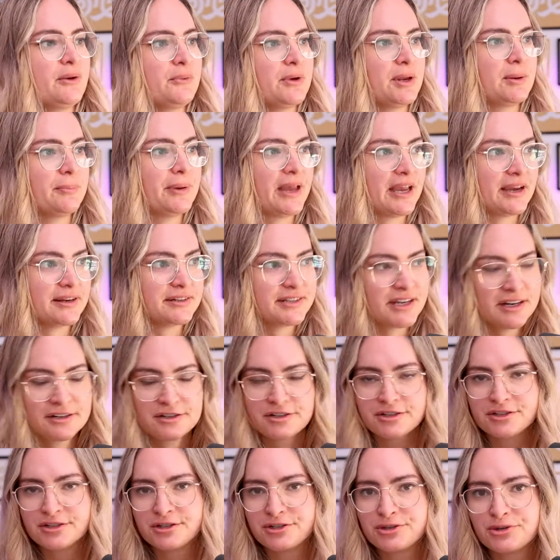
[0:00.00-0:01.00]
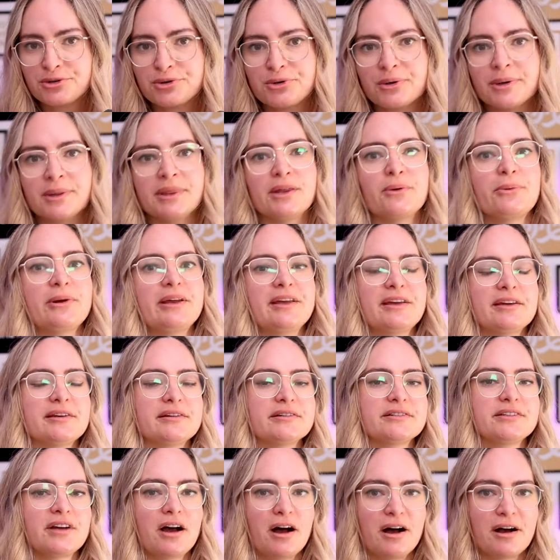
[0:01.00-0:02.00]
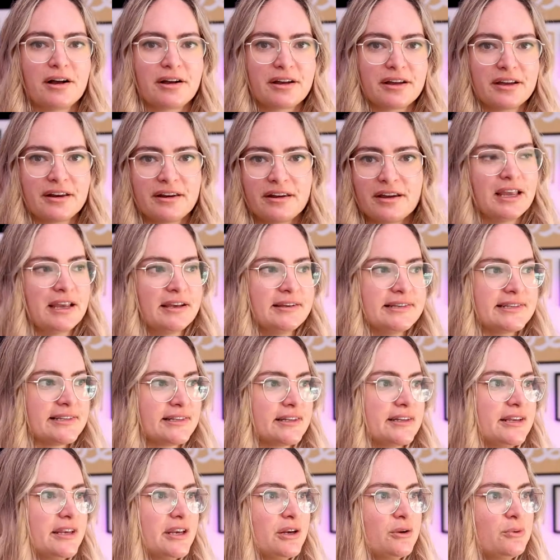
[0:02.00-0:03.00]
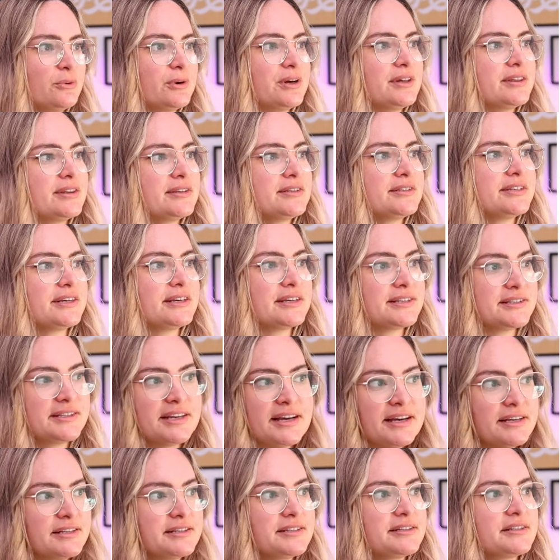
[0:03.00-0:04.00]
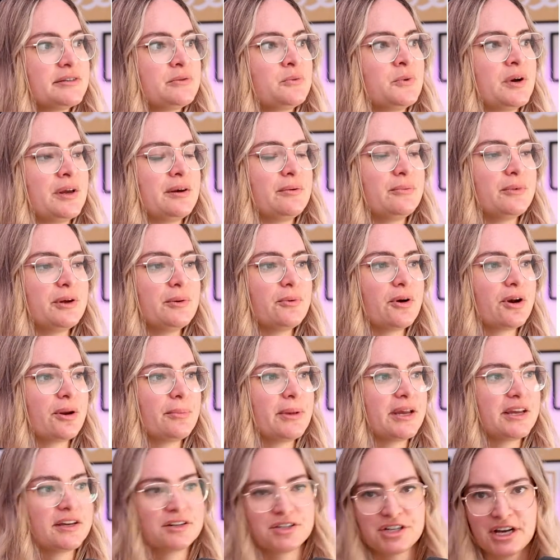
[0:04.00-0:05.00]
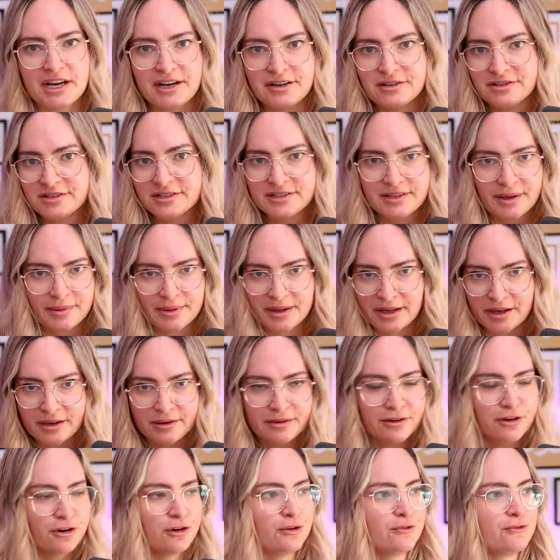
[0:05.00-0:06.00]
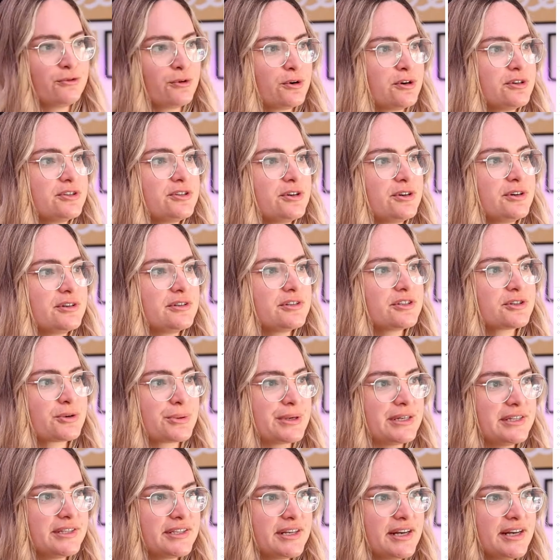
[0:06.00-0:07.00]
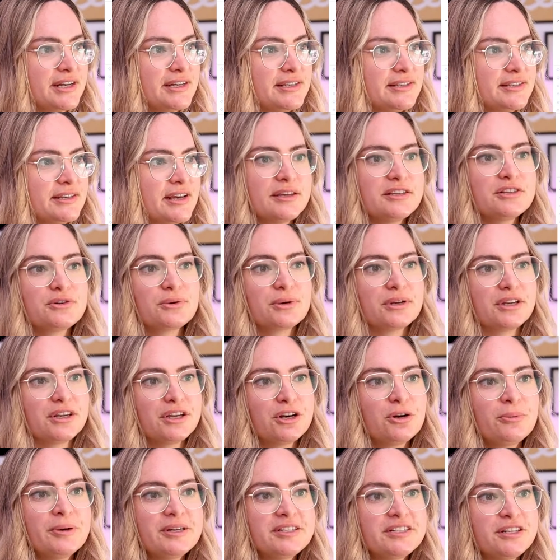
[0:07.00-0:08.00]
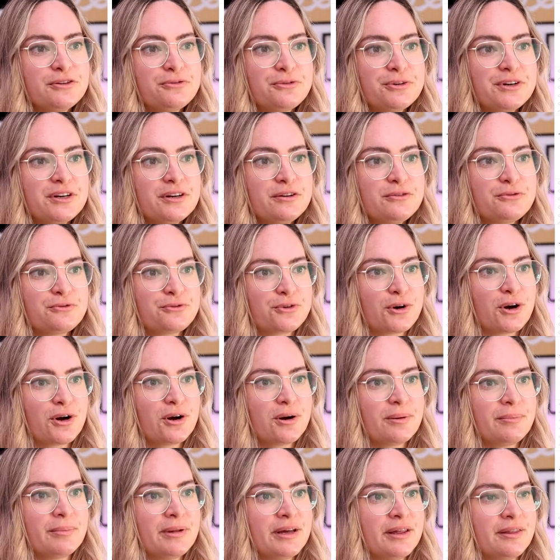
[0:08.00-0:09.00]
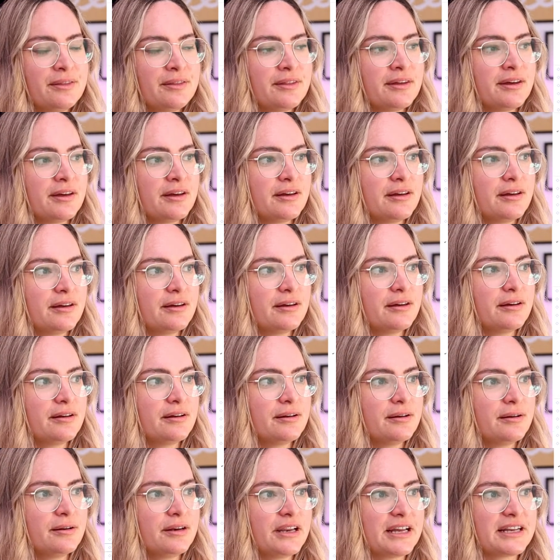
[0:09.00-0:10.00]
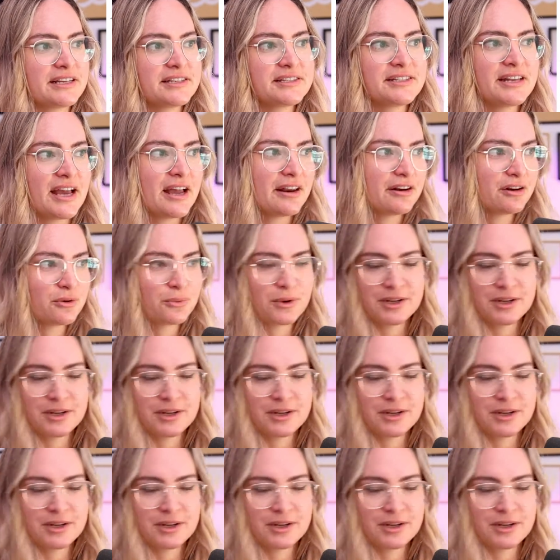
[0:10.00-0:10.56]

that we pay attention to and that we can target easily with CSS when we want to make a change to something, you know, for a certain screen size. These are a little bit different from the like standard